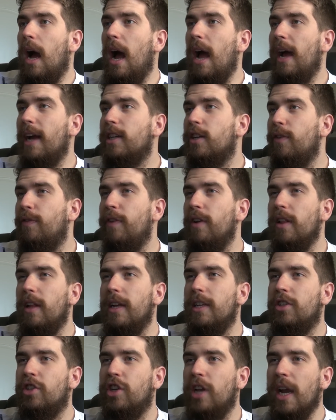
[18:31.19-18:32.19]
I actually feel
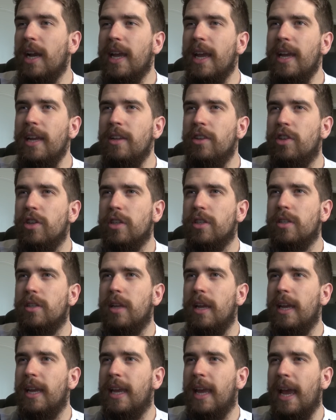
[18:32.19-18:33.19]
like checking
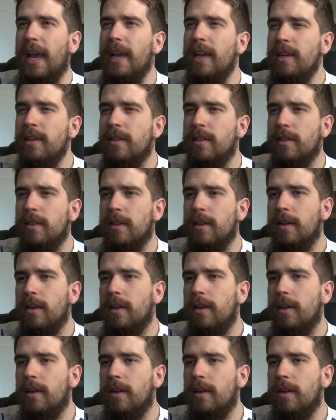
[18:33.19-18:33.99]
just in case.